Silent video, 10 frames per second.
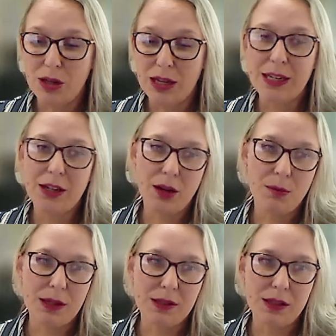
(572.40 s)
the take
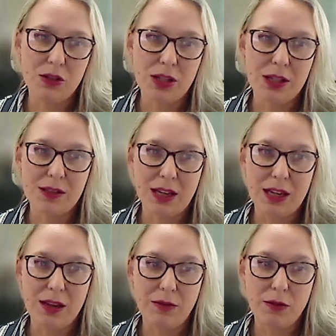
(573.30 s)
home message is that
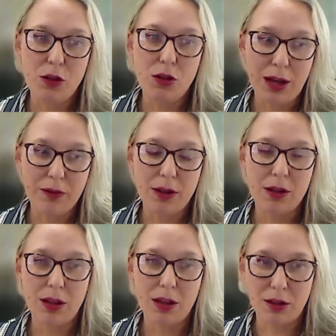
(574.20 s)
if you have
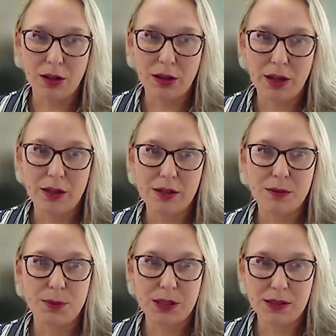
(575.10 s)
a client,
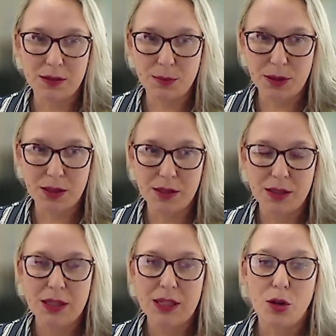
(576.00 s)
a participant
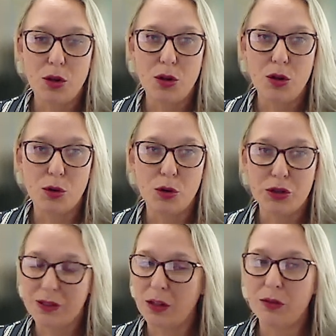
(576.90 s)
who or
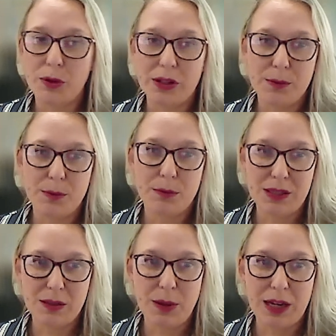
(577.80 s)
yourself want to
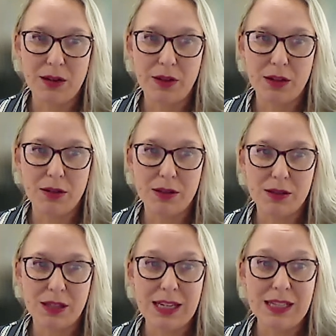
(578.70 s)
participate in
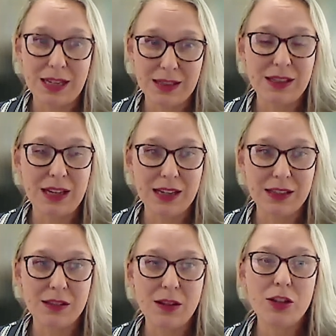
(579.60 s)
vigorous intensity
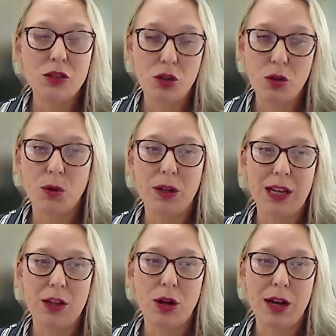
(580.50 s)
exercise, so you want to
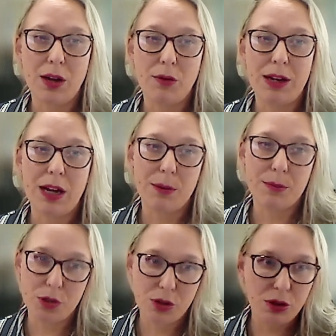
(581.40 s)
get your heart rate up
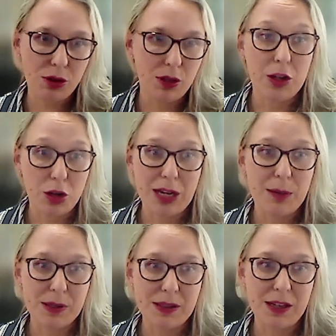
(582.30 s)
to that
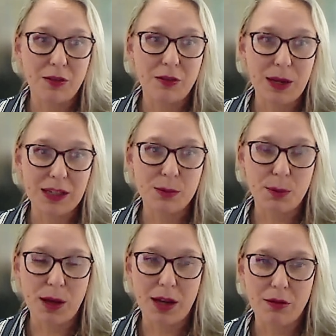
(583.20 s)
90% of
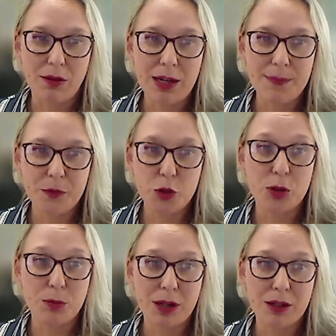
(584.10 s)
maximum heart rate
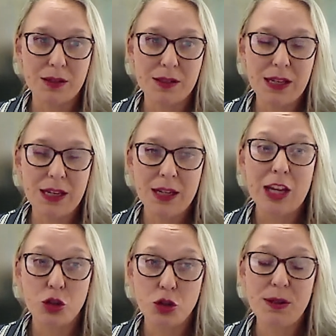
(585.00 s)
during pregnancy,
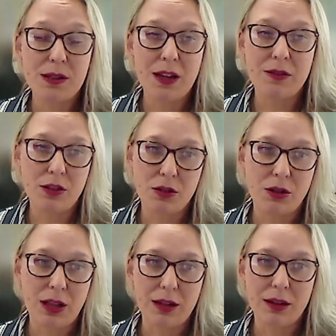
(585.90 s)
it should be safe to
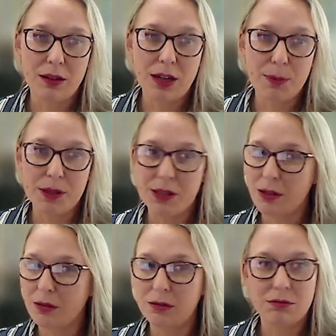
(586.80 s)
do that up
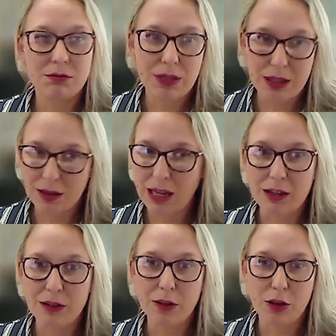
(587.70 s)
until near the
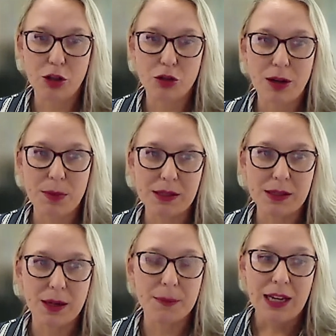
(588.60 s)
end of the third
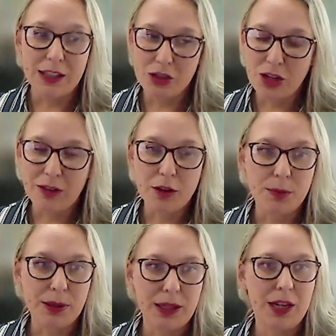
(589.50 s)
trimester. Unless you have
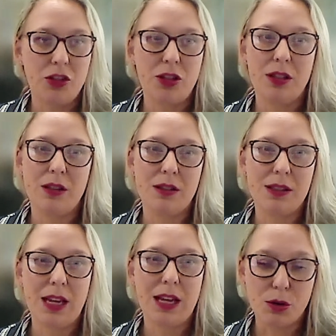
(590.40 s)

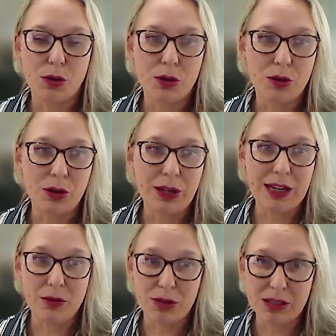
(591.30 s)
complications or
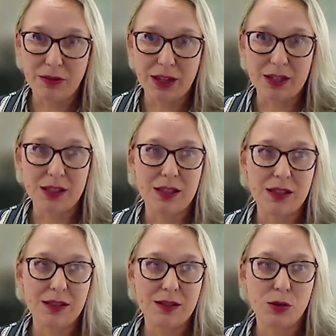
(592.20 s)
any risk
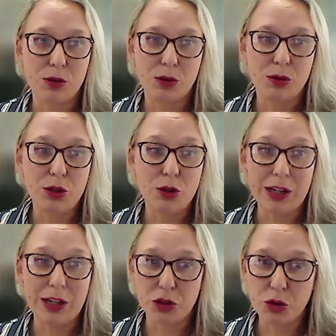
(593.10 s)
factors or you're
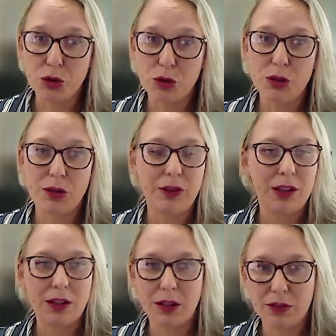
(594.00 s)
unsure, you feel
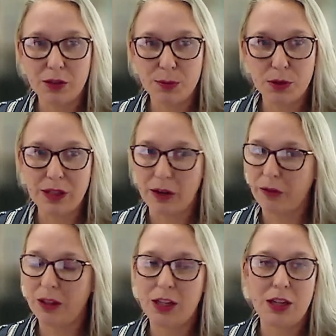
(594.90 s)
uncomfortable,
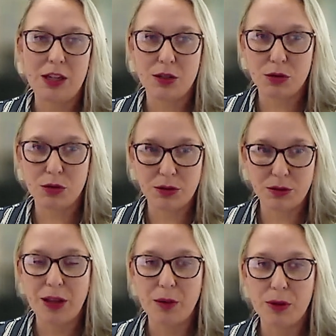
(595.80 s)
definitely you need to talk
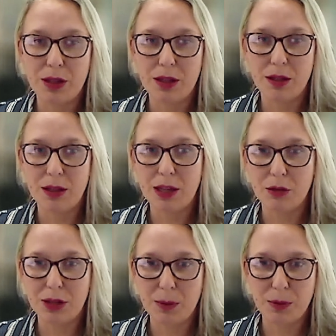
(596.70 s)
through that with your
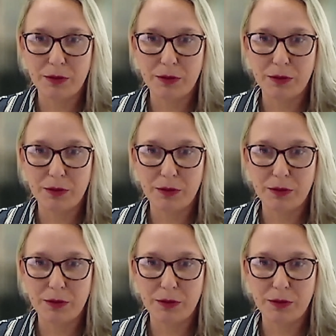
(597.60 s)
healthcare